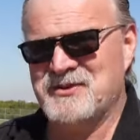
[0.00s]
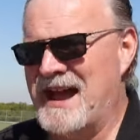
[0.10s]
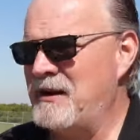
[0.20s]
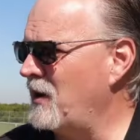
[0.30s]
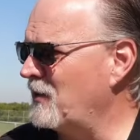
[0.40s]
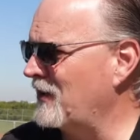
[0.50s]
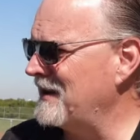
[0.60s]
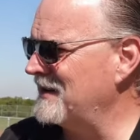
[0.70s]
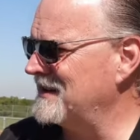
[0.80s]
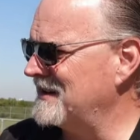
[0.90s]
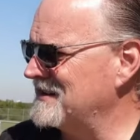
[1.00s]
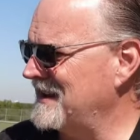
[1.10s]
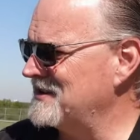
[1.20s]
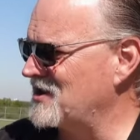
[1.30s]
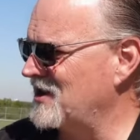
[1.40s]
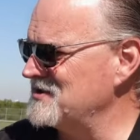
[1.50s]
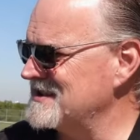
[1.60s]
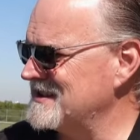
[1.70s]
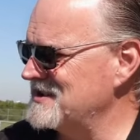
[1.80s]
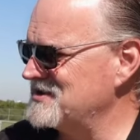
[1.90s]
that while we're out at a charging
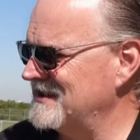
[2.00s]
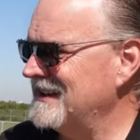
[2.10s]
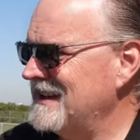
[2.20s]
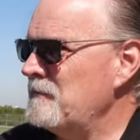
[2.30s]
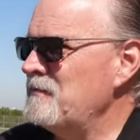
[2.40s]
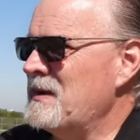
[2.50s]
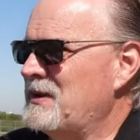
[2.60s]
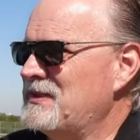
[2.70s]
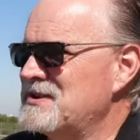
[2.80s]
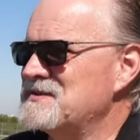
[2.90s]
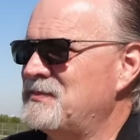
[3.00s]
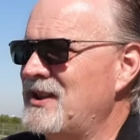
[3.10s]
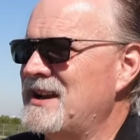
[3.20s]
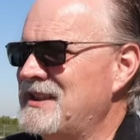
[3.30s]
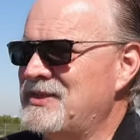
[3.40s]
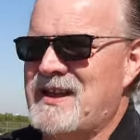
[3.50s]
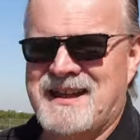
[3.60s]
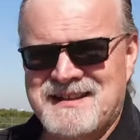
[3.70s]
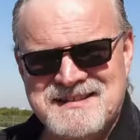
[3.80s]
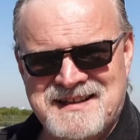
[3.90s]
station. Mm-hmm. But there's plenty of
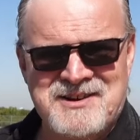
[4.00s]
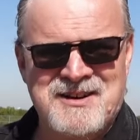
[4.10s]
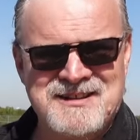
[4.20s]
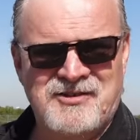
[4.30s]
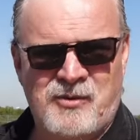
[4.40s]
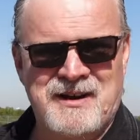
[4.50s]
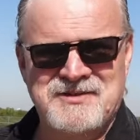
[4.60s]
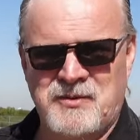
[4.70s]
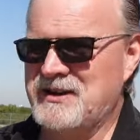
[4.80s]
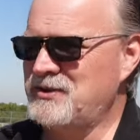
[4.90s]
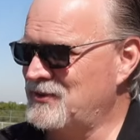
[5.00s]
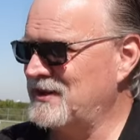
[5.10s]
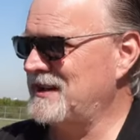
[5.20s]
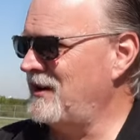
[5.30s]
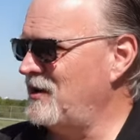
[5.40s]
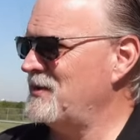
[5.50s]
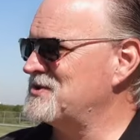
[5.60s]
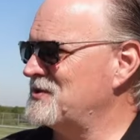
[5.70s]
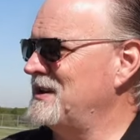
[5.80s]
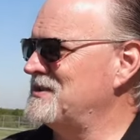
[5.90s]
things here in 2023, almost
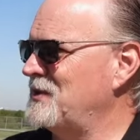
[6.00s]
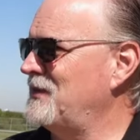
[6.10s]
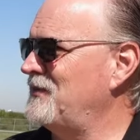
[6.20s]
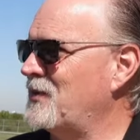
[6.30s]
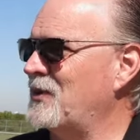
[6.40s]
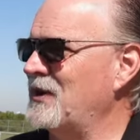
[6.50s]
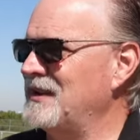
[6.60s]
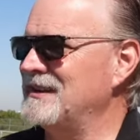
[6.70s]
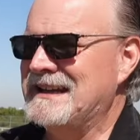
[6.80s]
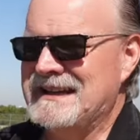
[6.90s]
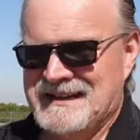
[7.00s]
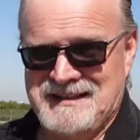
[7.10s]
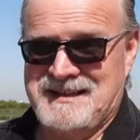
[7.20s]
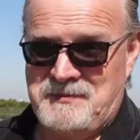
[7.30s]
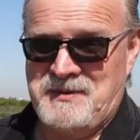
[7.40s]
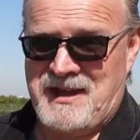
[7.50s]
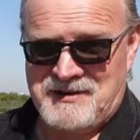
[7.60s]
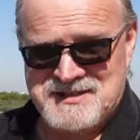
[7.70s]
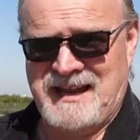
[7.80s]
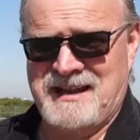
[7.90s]
2024, that can keep you
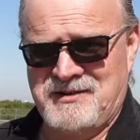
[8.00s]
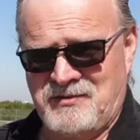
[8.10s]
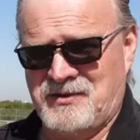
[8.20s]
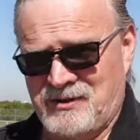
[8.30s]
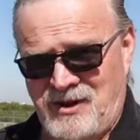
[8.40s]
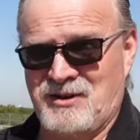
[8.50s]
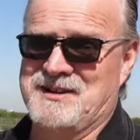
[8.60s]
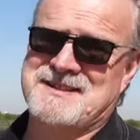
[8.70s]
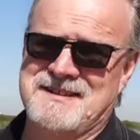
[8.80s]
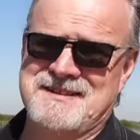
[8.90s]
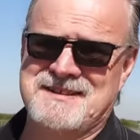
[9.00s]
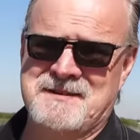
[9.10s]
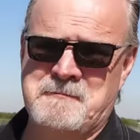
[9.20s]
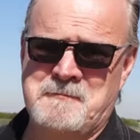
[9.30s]
entertained over a long distance.